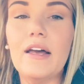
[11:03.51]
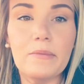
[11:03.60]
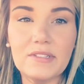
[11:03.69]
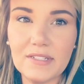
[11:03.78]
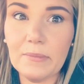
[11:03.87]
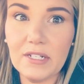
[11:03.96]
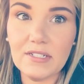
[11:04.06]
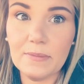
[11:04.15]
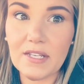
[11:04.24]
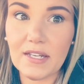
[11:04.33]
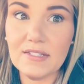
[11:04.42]
And let's see how many
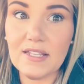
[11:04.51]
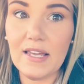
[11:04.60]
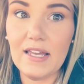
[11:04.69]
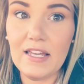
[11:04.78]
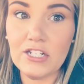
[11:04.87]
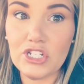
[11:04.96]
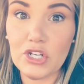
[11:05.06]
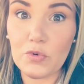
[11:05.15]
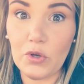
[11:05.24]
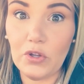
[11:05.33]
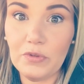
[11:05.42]
times I can say in
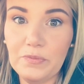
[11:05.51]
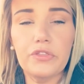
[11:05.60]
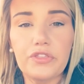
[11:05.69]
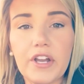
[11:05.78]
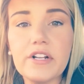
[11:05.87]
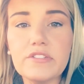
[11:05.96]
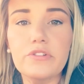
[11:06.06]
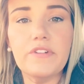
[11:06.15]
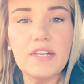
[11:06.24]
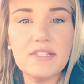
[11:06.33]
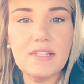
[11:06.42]
general. There's a
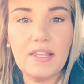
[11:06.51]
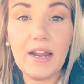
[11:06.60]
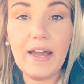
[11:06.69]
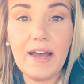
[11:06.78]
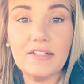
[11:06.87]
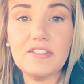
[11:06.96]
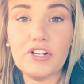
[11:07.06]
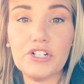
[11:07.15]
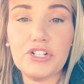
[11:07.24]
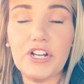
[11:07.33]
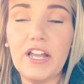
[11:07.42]
reason that I had
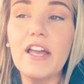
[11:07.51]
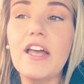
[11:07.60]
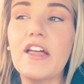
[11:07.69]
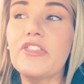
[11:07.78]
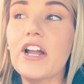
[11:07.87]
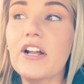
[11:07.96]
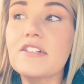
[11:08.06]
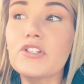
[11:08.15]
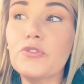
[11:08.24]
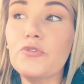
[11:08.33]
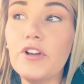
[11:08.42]
surgery. There
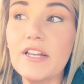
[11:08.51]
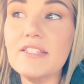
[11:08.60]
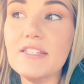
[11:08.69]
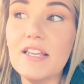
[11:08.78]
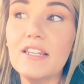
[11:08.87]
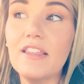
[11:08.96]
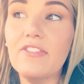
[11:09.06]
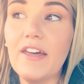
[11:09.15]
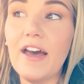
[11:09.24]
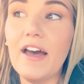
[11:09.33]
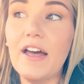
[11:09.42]
is a reason
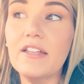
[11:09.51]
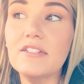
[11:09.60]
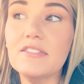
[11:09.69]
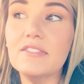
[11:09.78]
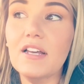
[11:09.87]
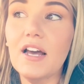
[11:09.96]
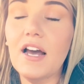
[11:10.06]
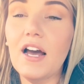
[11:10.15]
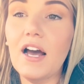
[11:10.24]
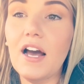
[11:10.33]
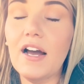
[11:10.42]
that
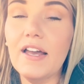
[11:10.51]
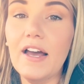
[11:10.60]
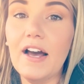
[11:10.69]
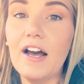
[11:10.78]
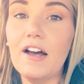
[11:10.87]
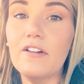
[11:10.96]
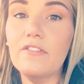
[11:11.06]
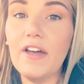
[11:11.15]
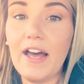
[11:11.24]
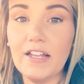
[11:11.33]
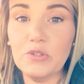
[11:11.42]
I have
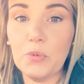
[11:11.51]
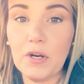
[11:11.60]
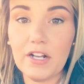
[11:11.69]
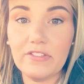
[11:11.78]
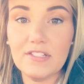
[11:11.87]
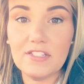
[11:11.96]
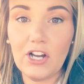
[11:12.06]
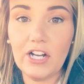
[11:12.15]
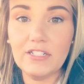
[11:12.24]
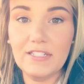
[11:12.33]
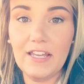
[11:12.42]
had to work this
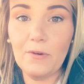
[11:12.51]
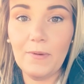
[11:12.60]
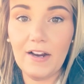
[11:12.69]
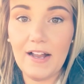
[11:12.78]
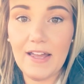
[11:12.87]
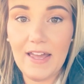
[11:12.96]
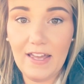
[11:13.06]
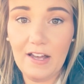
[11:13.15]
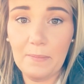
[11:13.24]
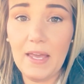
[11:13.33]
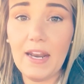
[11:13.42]
hard to get where I
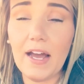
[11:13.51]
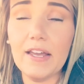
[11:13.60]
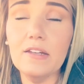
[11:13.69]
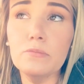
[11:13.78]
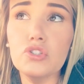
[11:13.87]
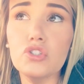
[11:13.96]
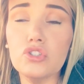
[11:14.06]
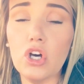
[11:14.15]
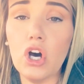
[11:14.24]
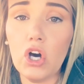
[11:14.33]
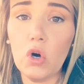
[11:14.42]
am, and I am
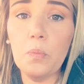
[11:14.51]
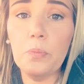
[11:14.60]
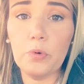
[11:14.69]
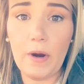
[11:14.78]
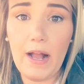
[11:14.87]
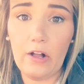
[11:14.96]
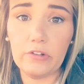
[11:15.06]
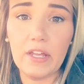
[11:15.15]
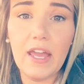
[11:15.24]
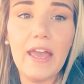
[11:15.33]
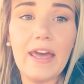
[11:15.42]
so
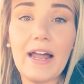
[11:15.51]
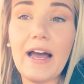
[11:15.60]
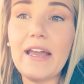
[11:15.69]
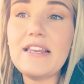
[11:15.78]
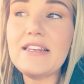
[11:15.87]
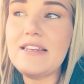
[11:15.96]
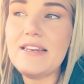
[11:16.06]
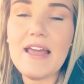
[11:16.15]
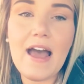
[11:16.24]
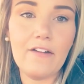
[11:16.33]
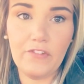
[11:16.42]
proud. And I
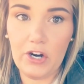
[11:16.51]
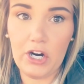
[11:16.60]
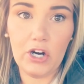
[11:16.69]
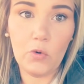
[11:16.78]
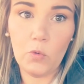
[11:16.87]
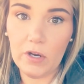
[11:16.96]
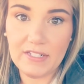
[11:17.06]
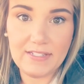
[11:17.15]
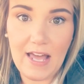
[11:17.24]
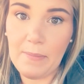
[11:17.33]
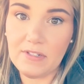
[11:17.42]
never want to
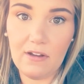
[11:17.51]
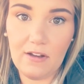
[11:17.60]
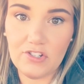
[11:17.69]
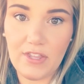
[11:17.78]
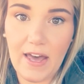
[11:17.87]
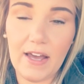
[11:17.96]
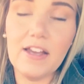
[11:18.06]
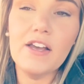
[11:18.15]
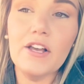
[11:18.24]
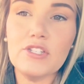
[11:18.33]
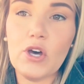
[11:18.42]
sabotage that.
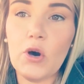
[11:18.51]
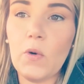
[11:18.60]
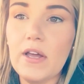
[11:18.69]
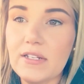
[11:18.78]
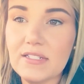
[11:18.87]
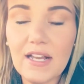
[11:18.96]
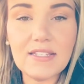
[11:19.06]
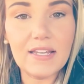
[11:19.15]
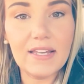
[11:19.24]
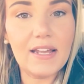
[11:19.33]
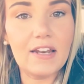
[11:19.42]
So, does
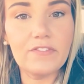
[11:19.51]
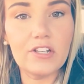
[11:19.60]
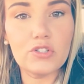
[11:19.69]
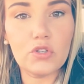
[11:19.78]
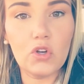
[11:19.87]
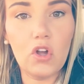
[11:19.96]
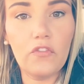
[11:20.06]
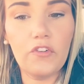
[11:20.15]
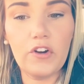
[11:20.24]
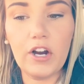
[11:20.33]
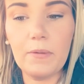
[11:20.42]
it get out of control
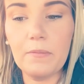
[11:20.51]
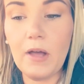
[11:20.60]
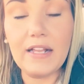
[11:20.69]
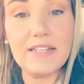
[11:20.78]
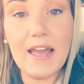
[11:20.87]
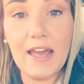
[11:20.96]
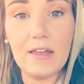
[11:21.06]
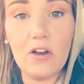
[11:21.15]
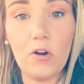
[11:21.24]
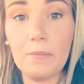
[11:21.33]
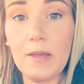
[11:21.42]
for a day
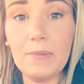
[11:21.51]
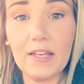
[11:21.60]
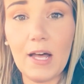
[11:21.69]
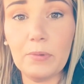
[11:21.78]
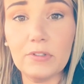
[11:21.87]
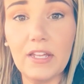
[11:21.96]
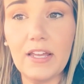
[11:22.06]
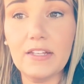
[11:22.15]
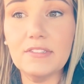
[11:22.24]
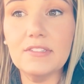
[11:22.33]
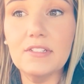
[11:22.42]
or maybe a couple of
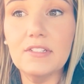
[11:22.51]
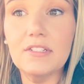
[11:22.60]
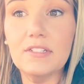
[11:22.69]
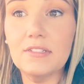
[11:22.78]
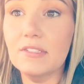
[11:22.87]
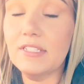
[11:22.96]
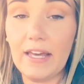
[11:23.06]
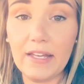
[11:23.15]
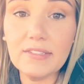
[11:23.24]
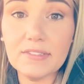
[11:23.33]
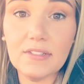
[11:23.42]
days?
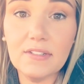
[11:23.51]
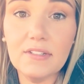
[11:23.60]
Yes.